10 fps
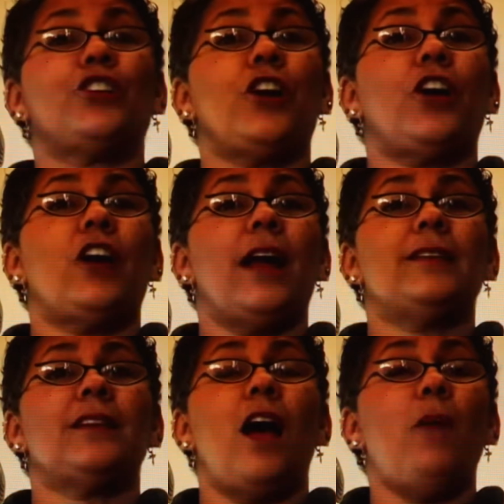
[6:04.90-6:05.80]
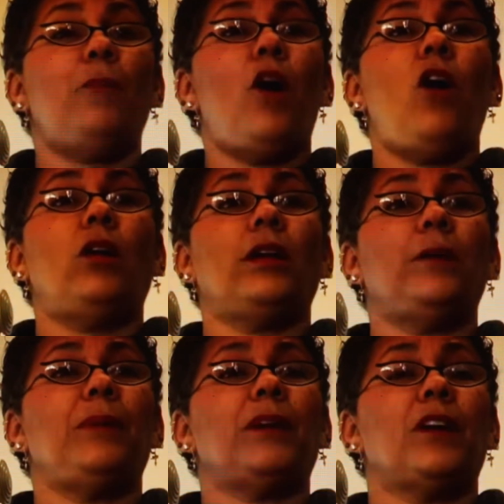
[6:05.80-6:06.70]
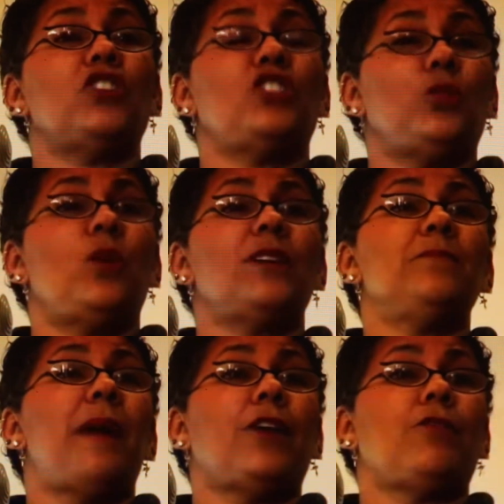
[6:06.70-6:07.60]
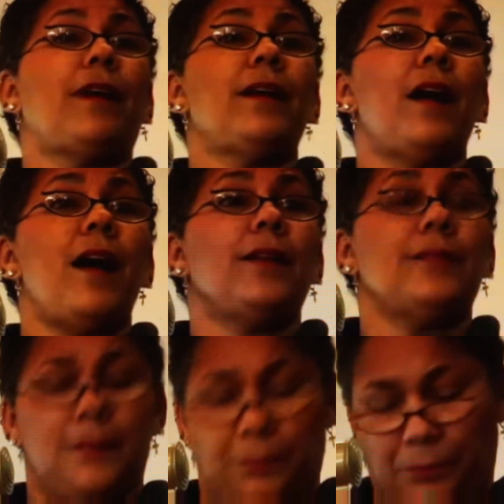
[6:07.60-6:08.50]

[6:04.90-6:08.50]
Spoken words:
to her as Aunt Pauli because she was my great aunt.